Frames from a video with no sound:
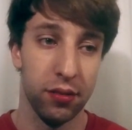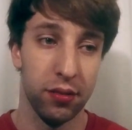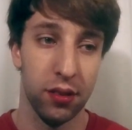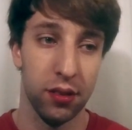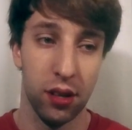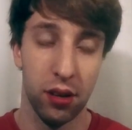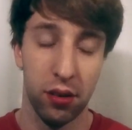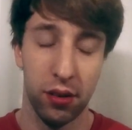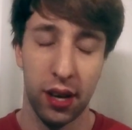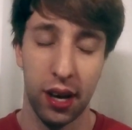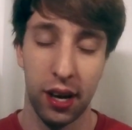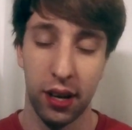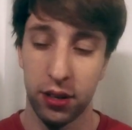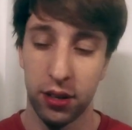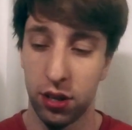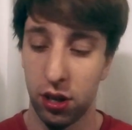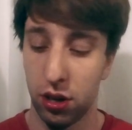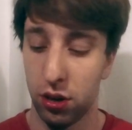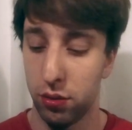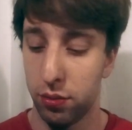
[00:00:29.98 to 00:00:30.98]
Okay,
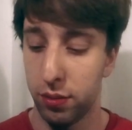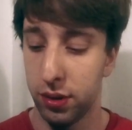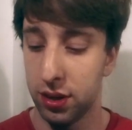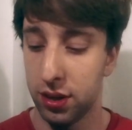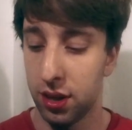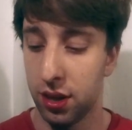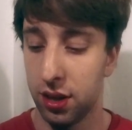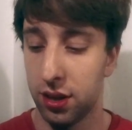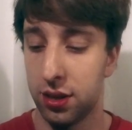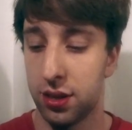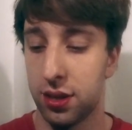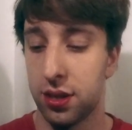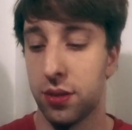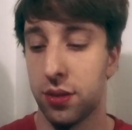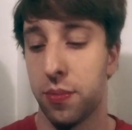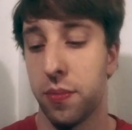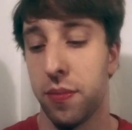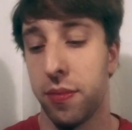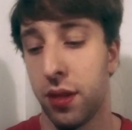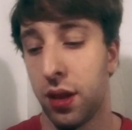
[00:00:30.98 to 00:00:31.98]
so what does...
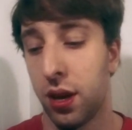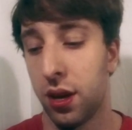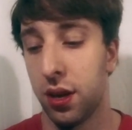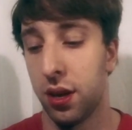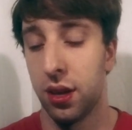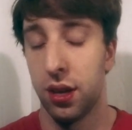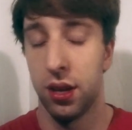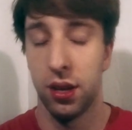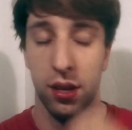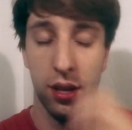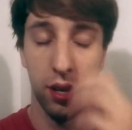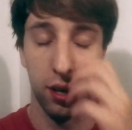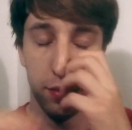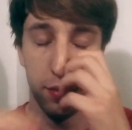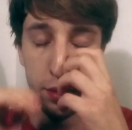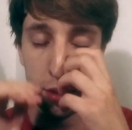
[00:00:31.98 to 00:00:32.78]
I